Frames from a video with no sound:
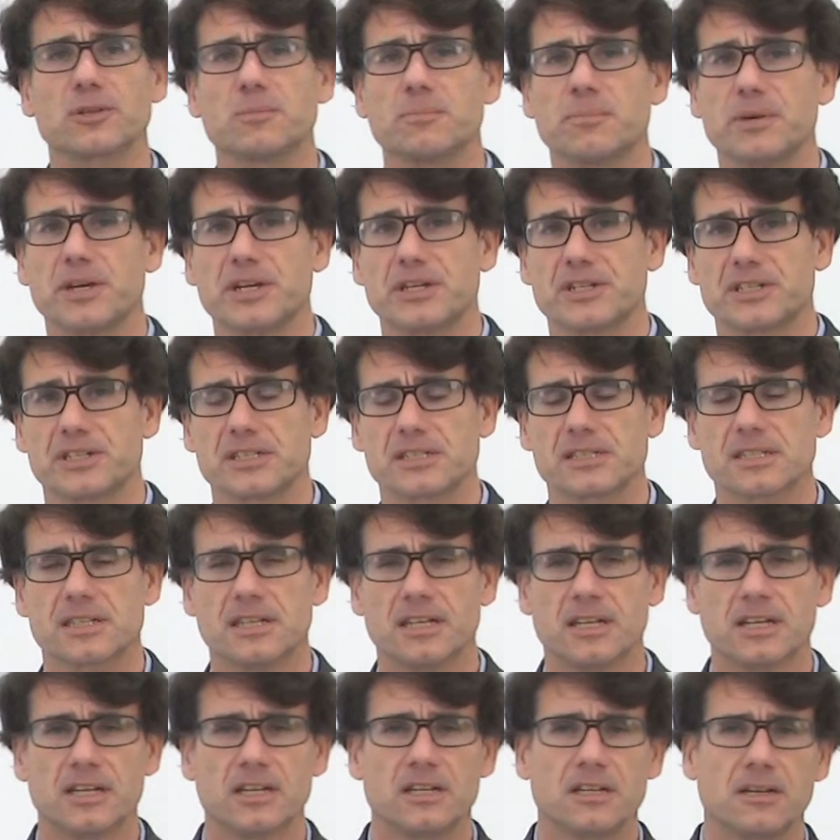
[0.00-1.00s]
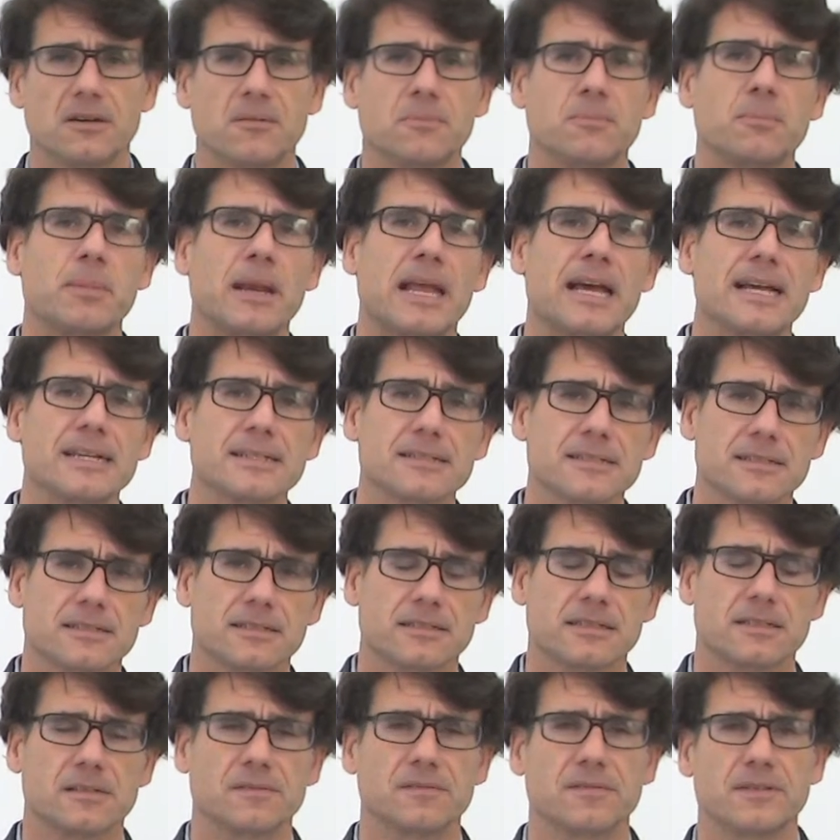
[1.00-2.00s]
pages, plus
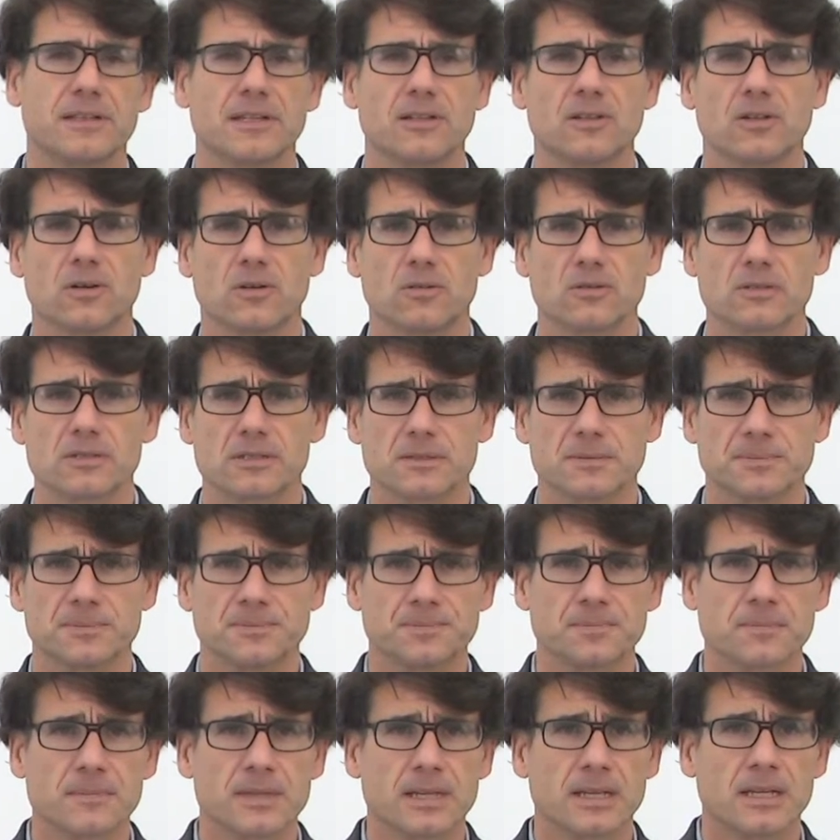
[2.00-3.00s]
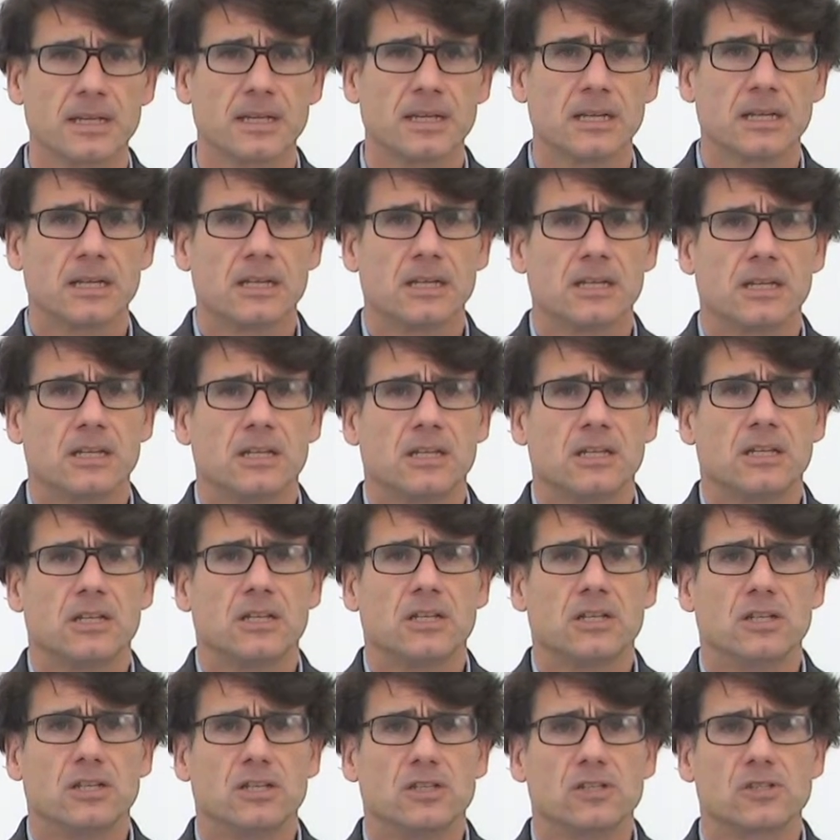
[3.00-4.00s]
the field notes.
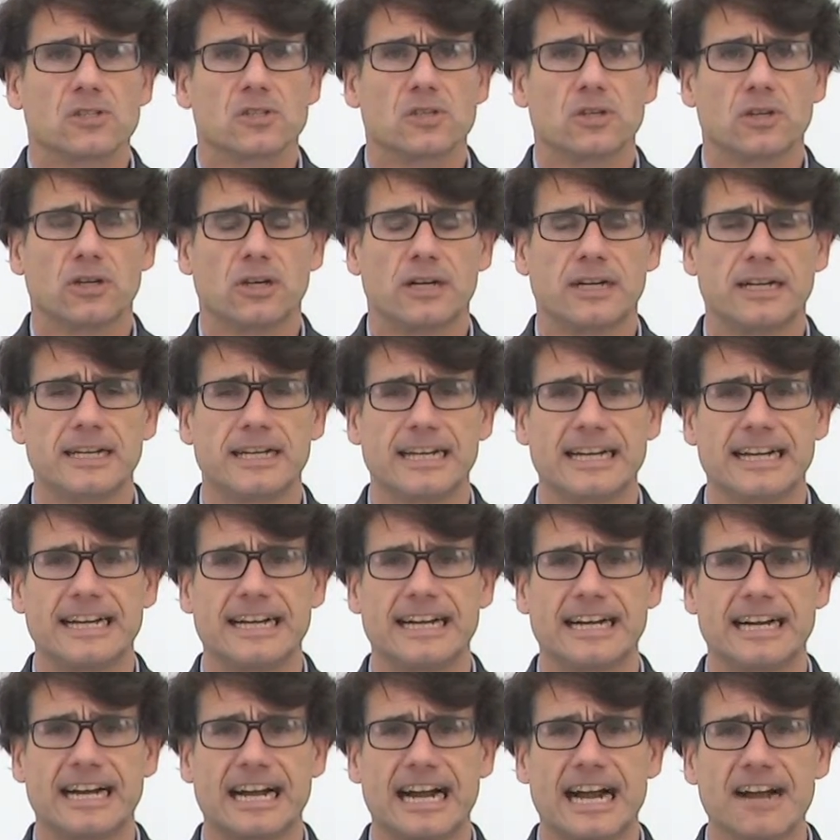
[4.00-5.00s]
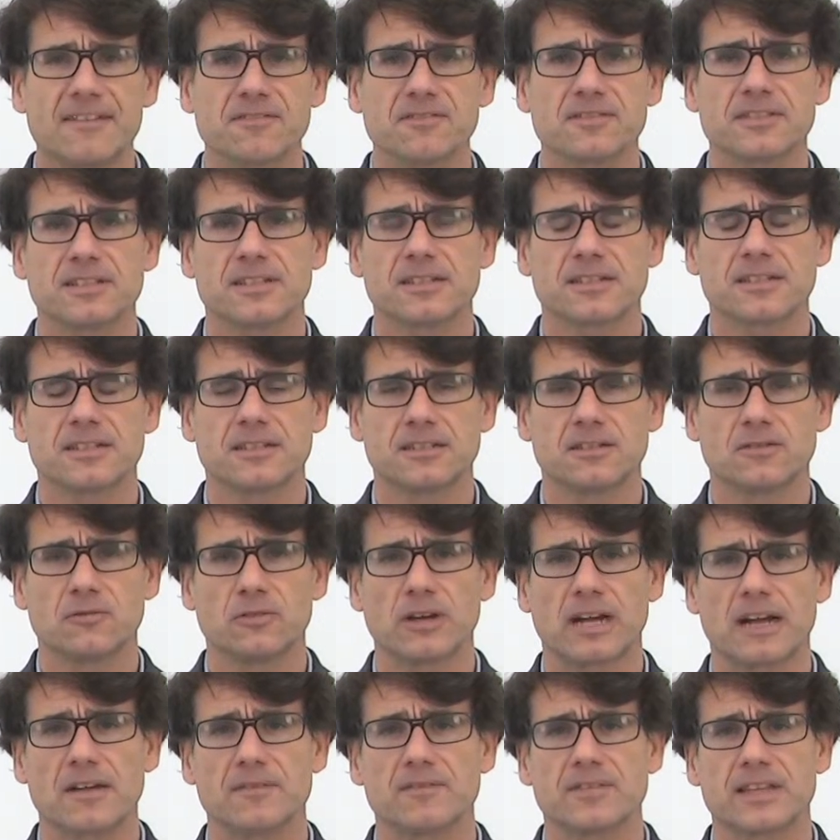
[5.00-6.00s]
So after we
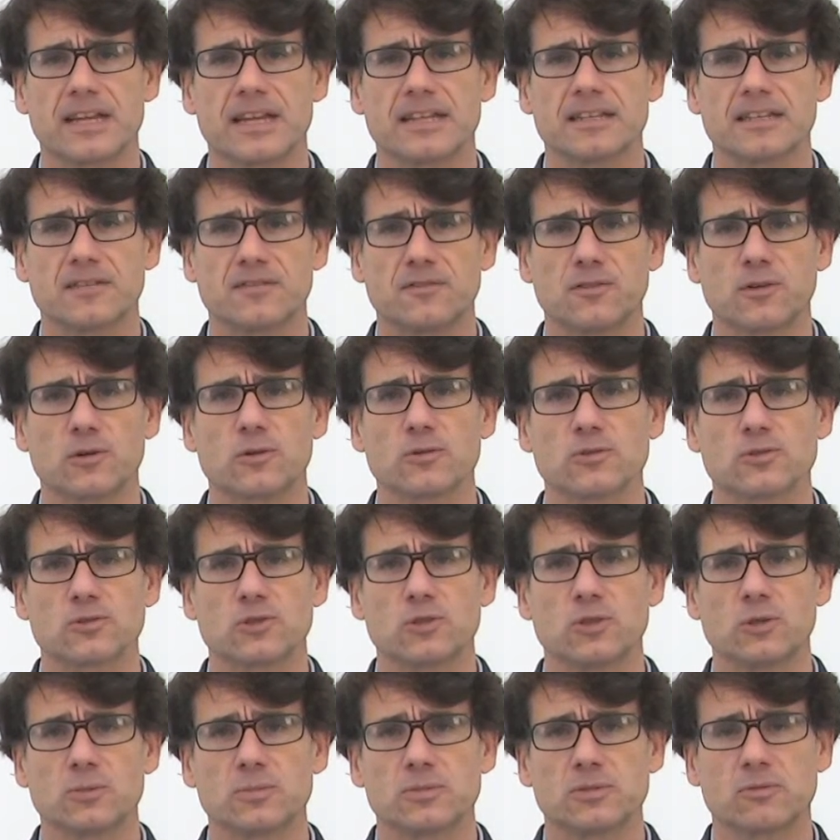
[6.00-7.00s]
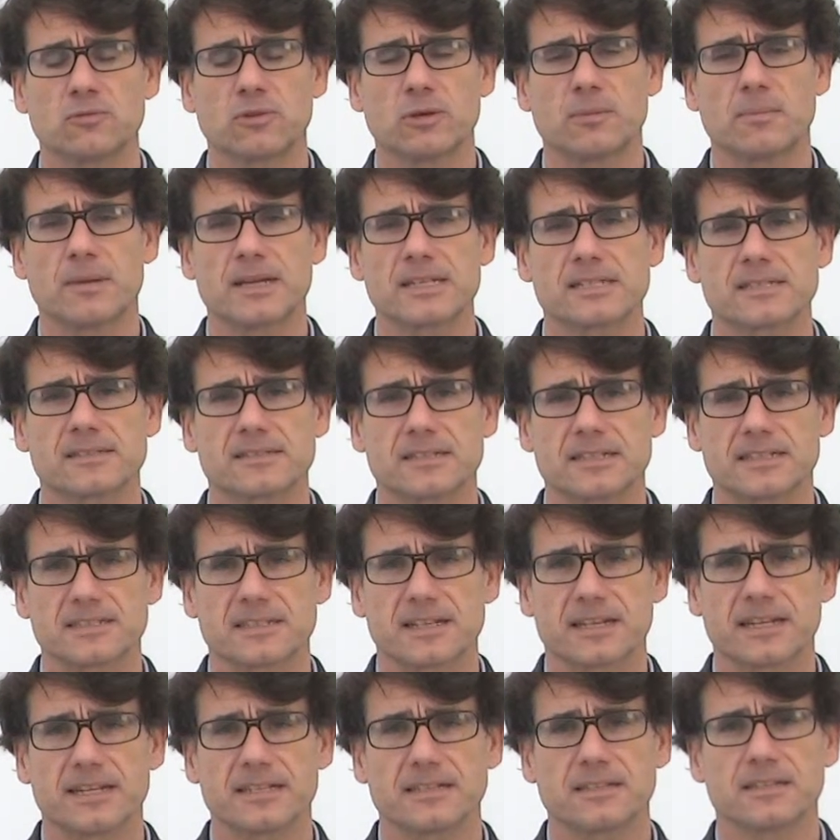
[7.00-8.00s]
have done the focus groups, we must
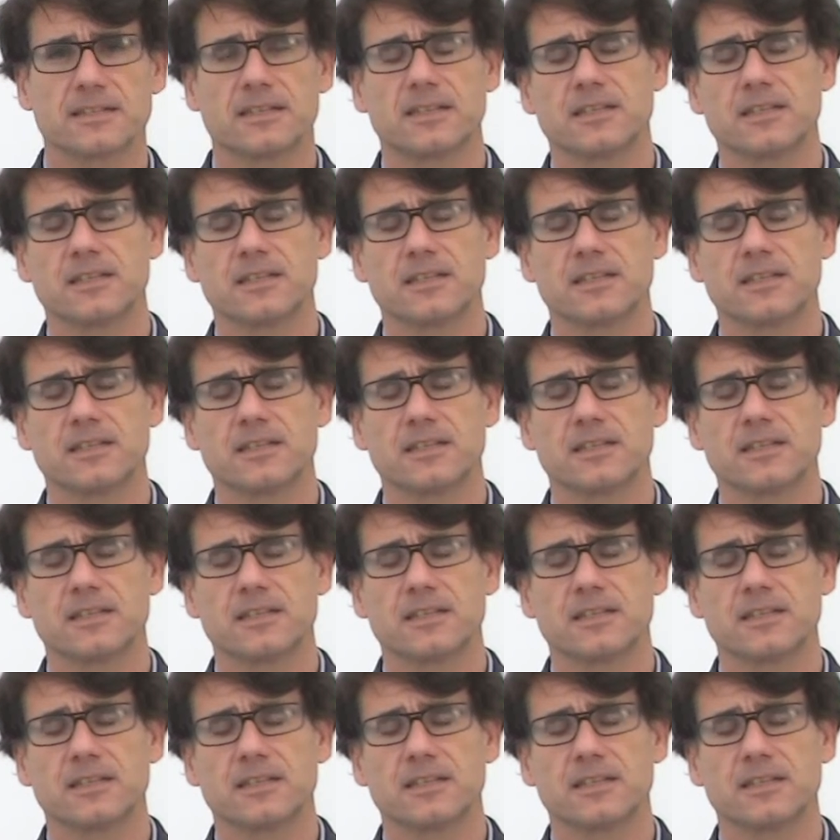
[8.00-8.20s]
translate